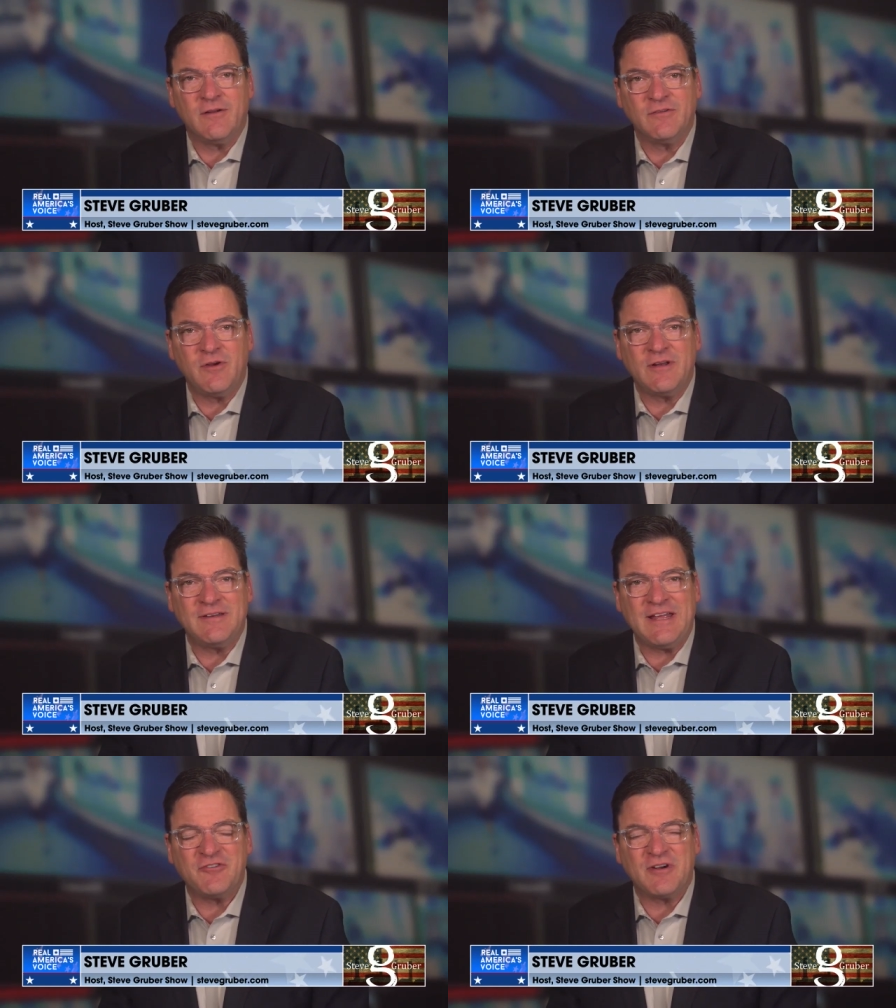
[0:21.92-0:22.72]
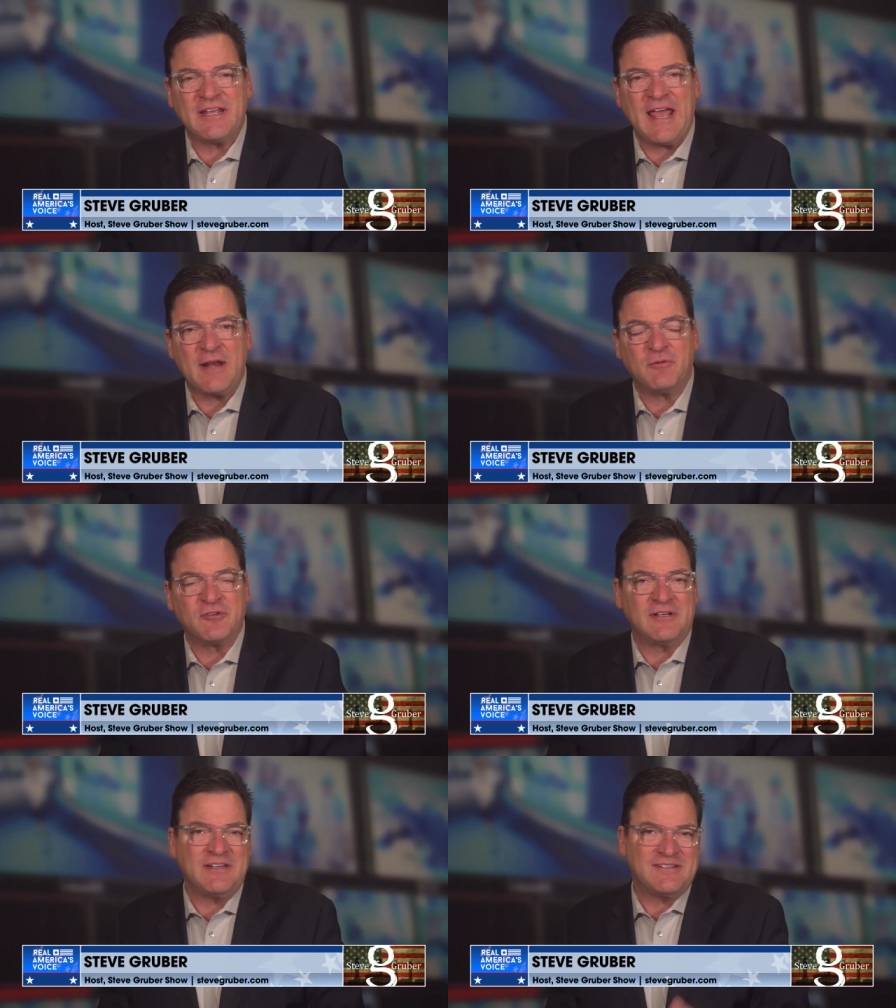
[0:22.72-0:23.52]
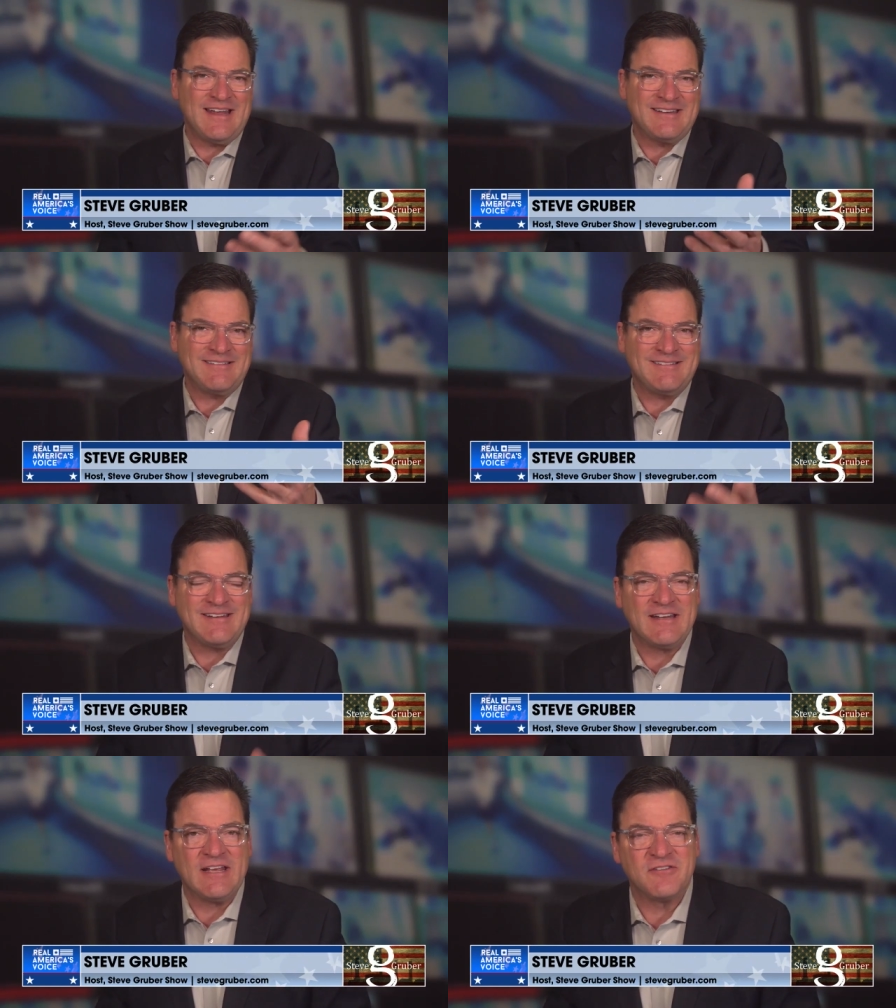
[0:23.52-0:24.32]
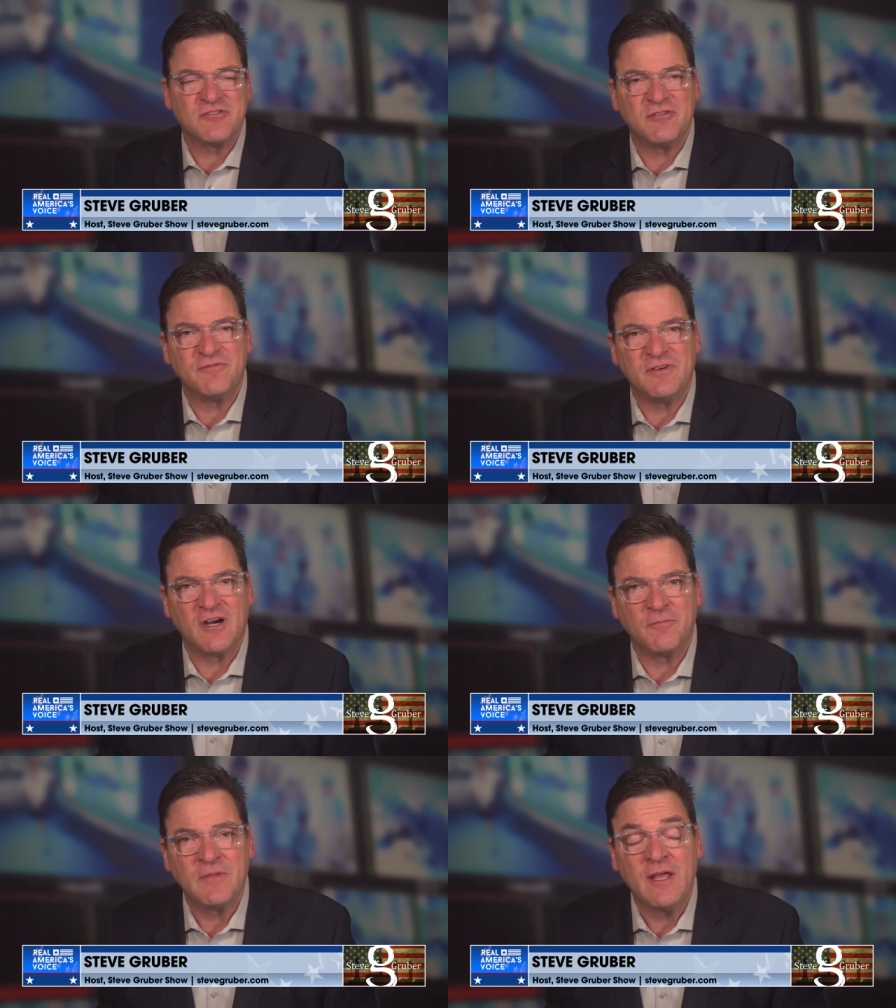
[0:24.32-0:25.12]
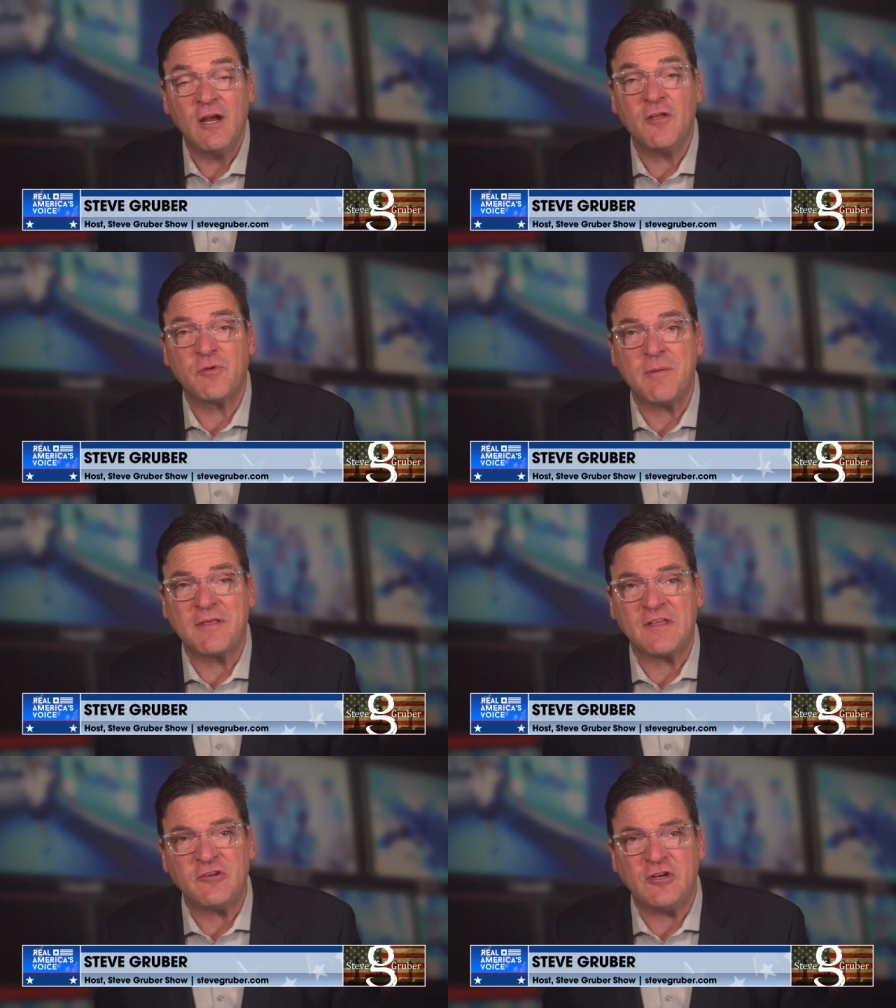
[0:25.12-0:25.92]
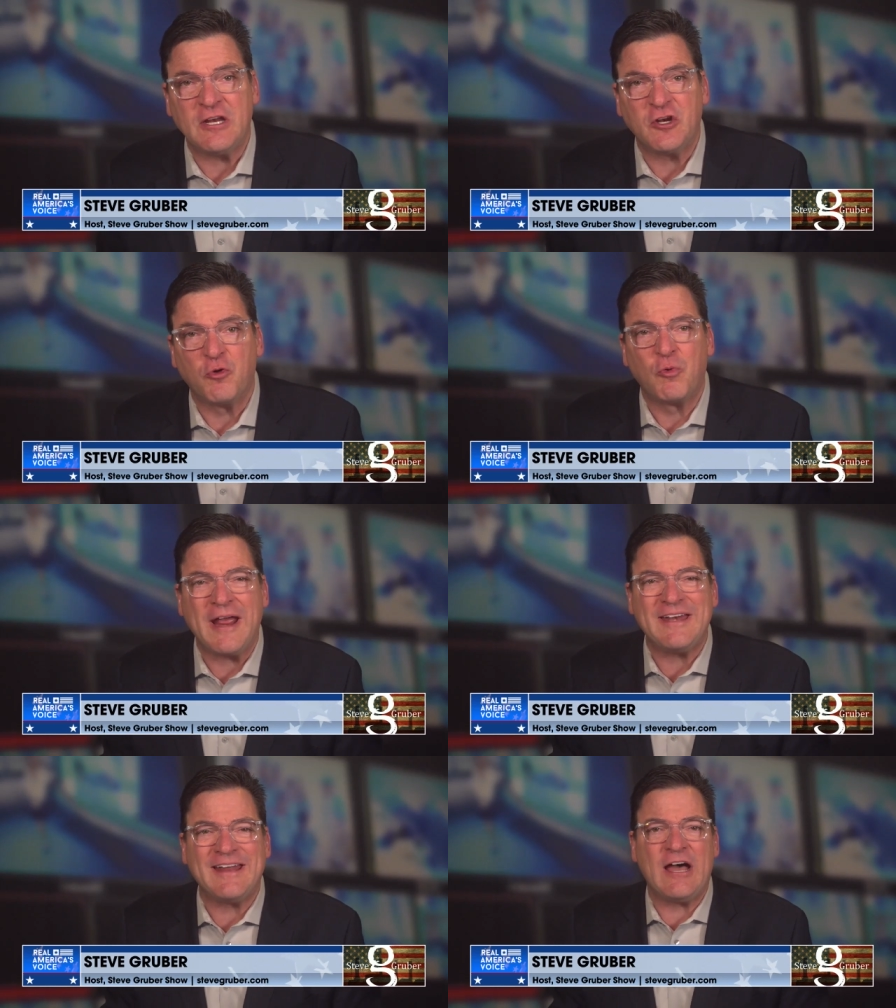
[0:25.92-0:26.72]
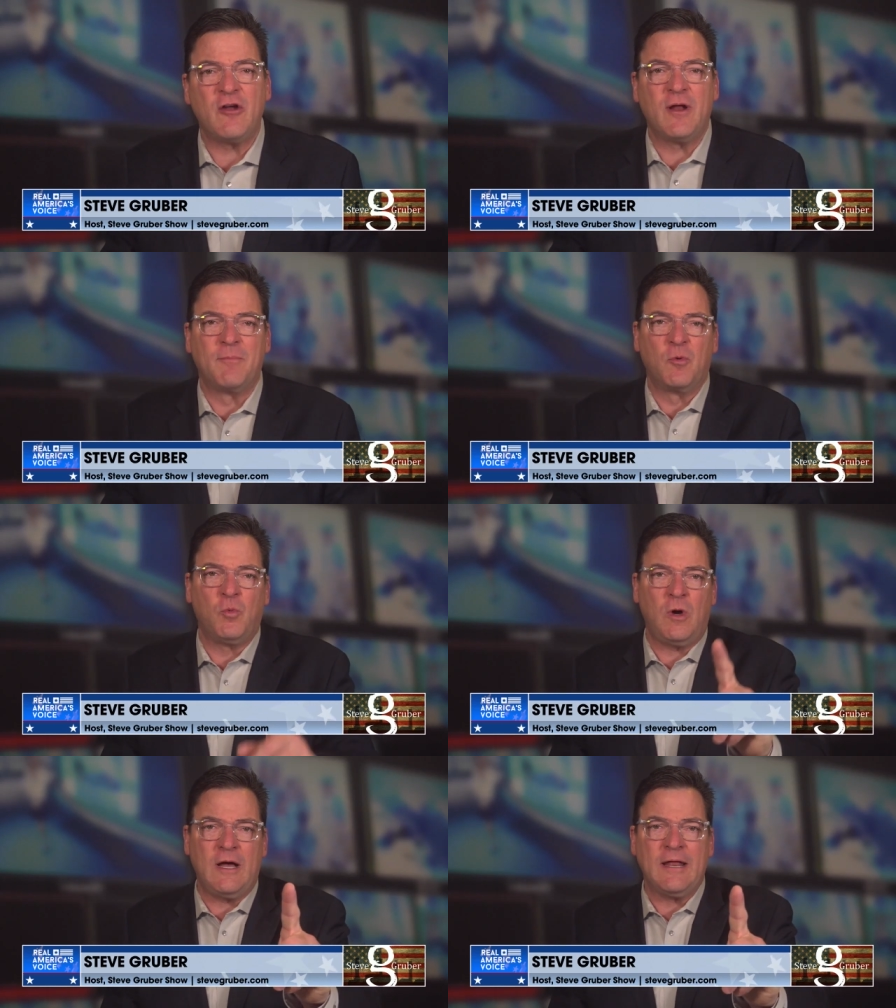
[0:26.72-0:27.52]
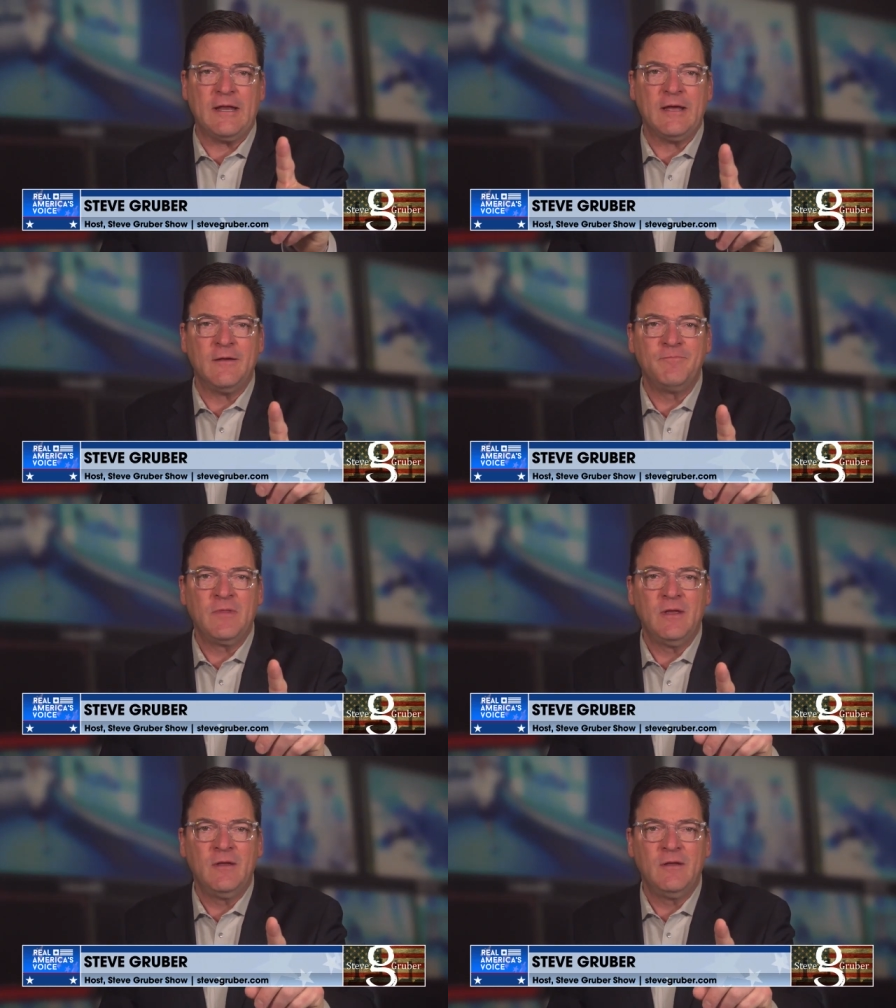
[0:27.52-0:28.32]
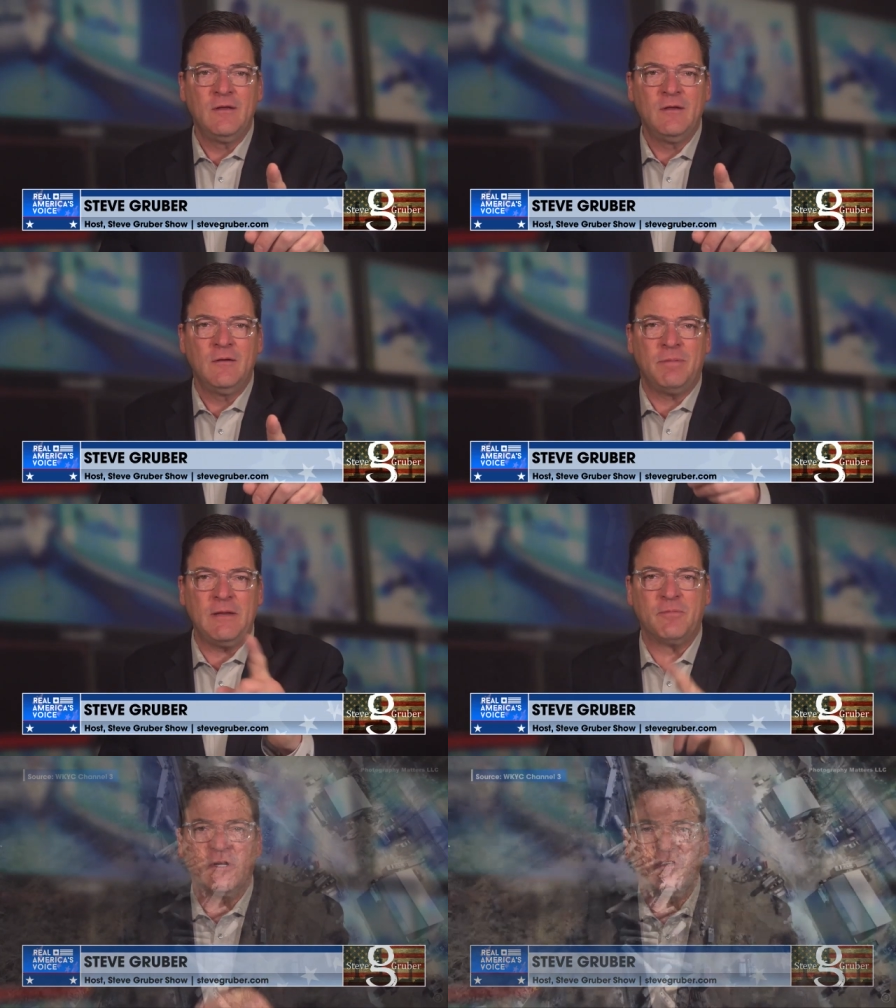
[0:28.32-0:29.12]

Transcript: don't endanger any animals, at least not today so far. Here are three big things you need to know right now. Number one, Pete